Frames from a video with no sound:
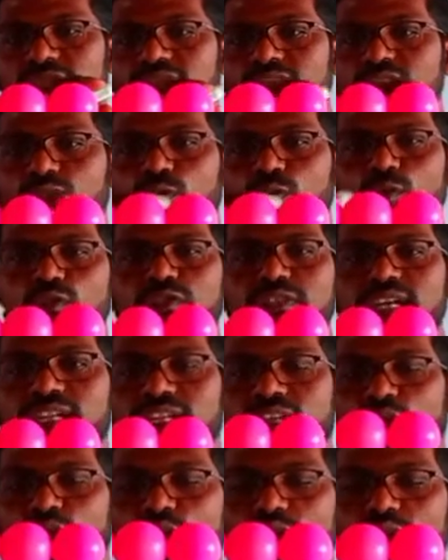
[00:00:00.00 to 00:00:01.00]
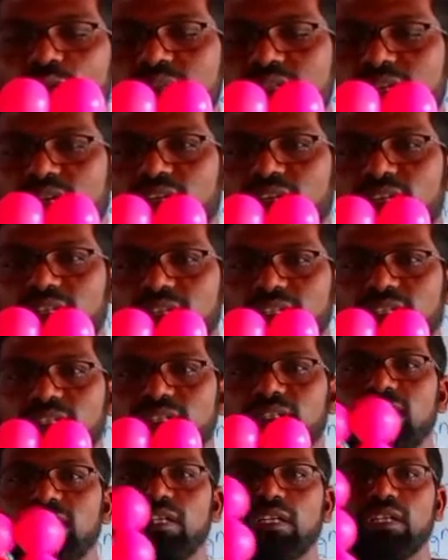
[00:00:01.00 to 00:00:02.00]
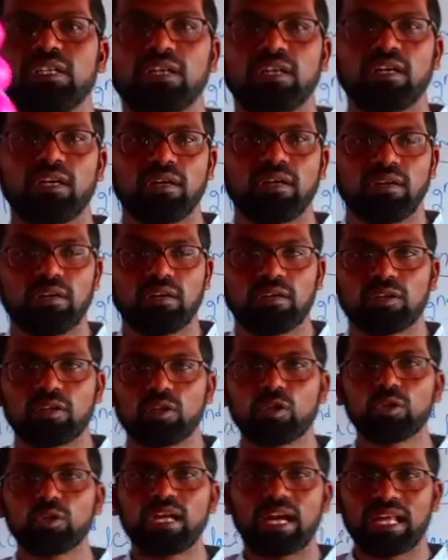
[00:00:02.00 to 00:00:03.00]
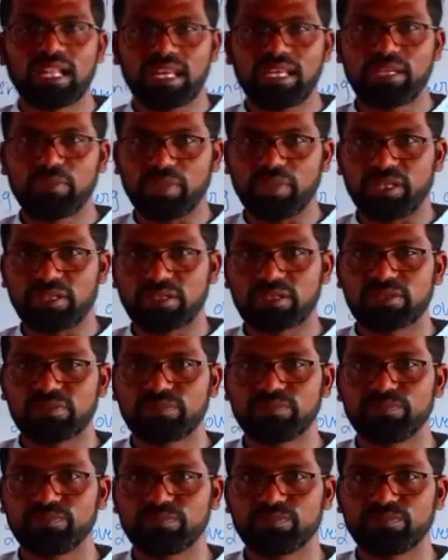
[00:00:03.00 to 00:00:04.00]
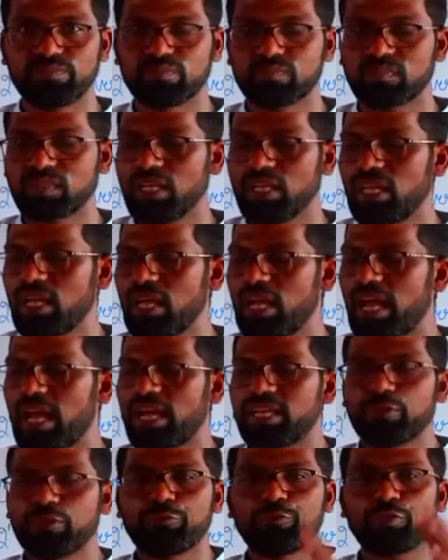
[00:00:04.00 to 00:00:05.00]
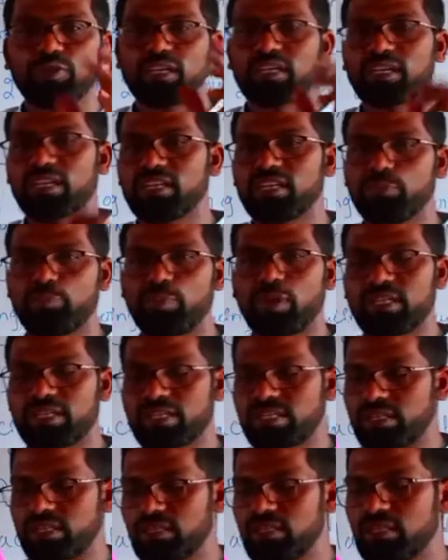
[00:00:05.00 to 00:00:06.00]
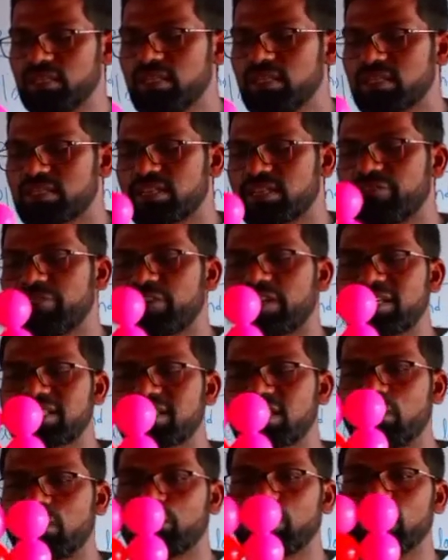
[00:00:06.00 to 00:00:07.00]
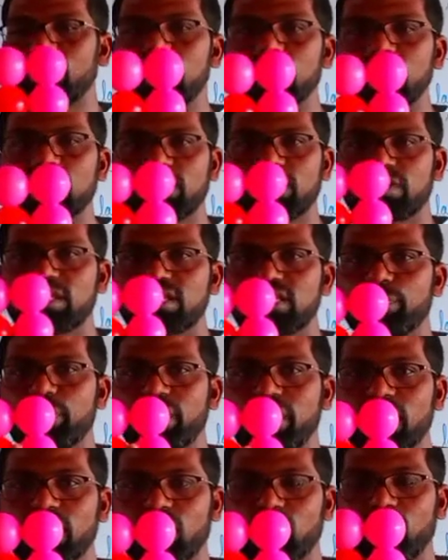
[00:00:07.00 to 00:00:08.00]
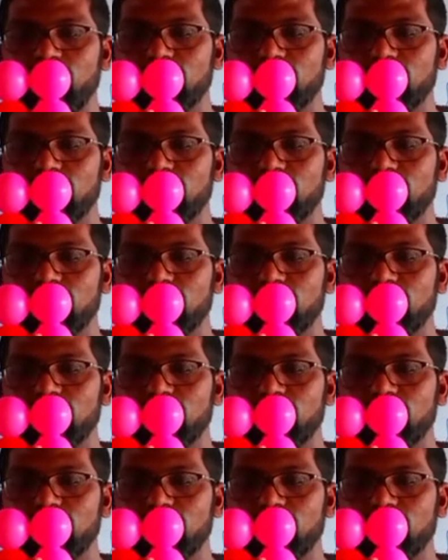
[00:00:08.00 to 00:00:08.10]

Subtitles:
these rows and columns are in a good alignment. And if you take any particle, say for example this middle